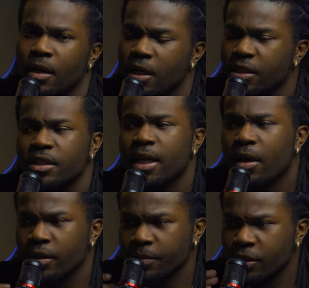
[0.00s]
Uh, she's
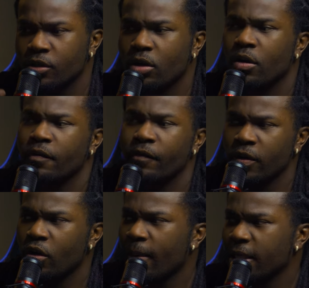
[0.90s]
allowing them. She started off the
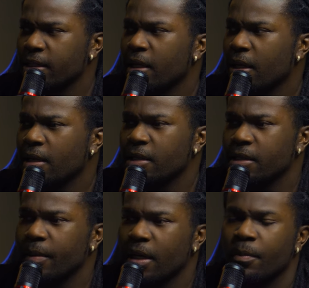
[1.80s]
video by saying, like,
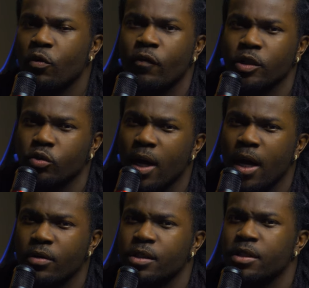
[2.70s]
listen, man, I'm moving into a
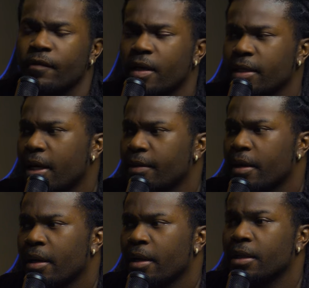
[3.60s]
house and stuff like that.
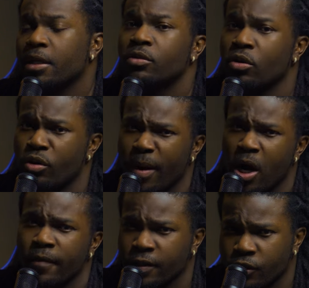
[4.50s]
And then you know the
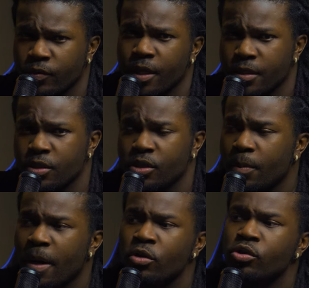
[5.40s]
power of the streets. You
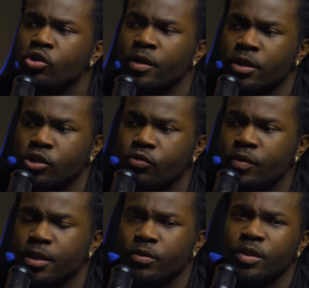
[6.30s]
see, by you joining the
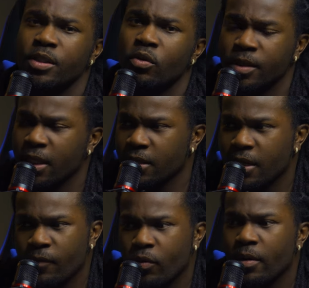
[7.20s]
streets, which is almost like the
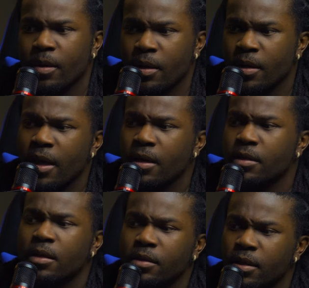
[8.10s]
devil uh,
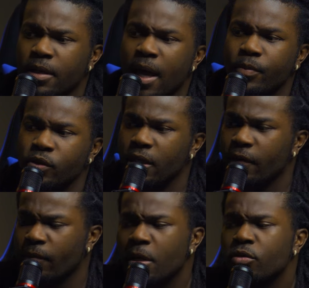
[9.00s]
handing the, the, the apple to
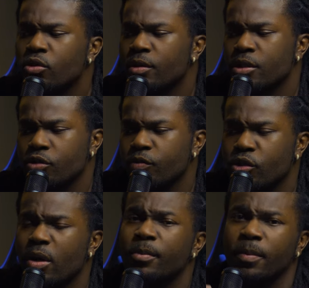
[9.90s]
Eve. By you joining the
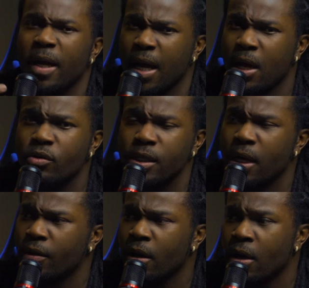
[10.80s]
streets, you're able to buy a house
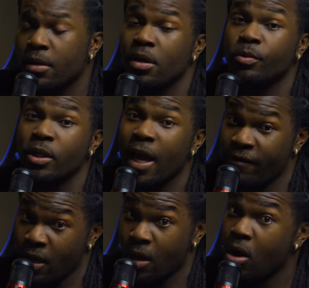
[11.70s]
now. You're able to
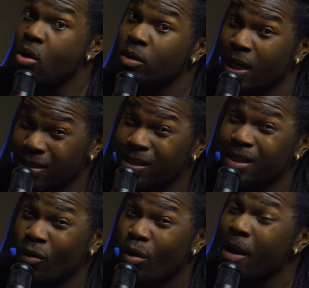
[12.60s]
have a whole lot of
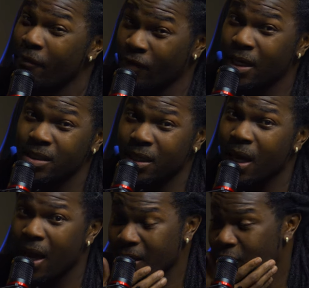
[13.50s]
dinero by finessing
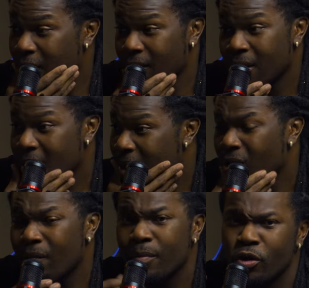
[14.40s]
guys, right? And
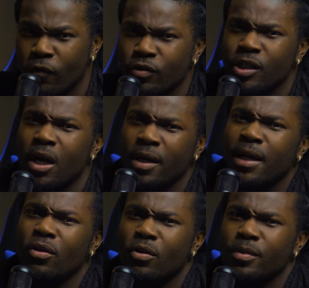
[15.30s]
you have a beautiful child
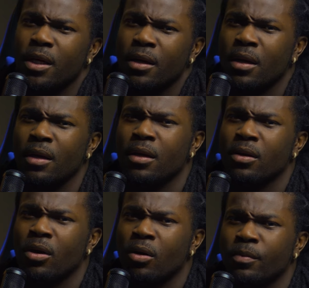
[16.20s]
at home, son.
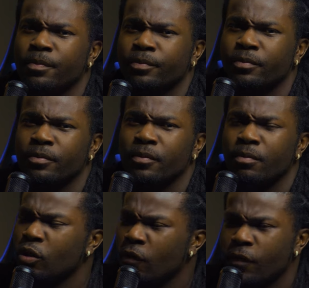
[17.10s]
You know?
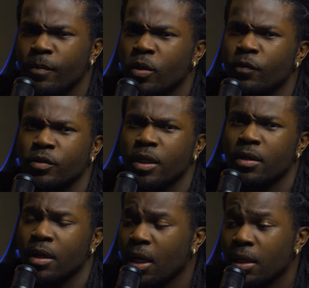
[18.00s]
Beautiful, beautiful
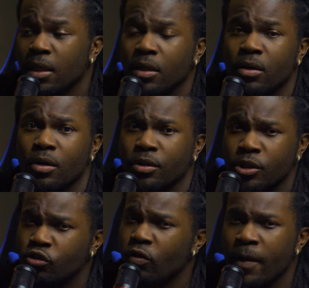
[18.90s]
child at home. And look at her,
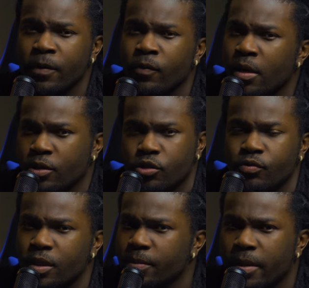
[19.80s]
just driving around the
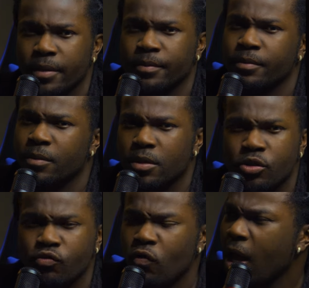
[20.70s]
streets, bro.
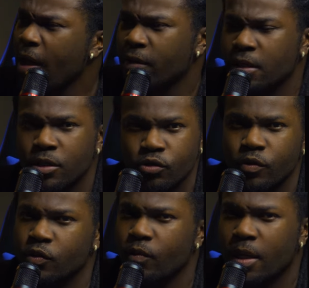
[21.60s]
Just driving in the
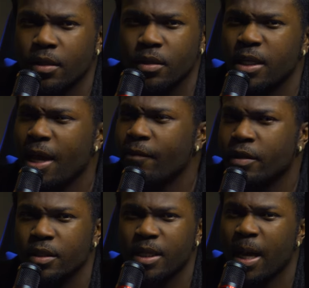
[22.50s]
streets right there, just having a
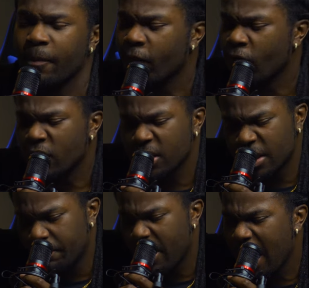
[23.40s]
good time,
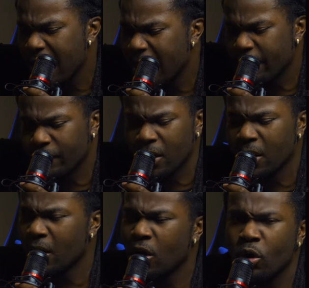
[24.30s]
freshly paved,
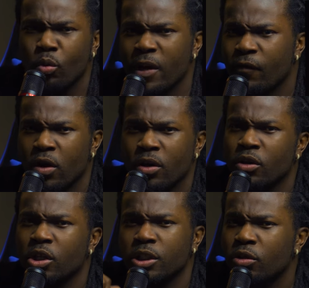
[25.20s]
ready for her
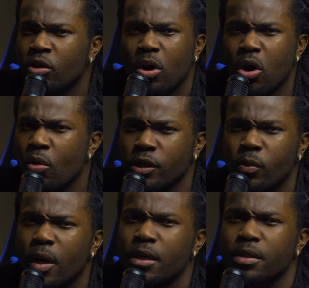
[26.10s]
to continue her hoish
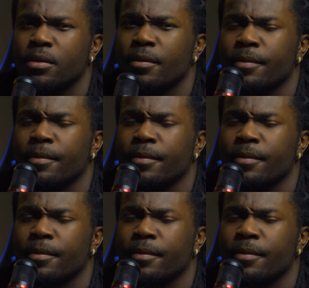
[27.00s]
ways.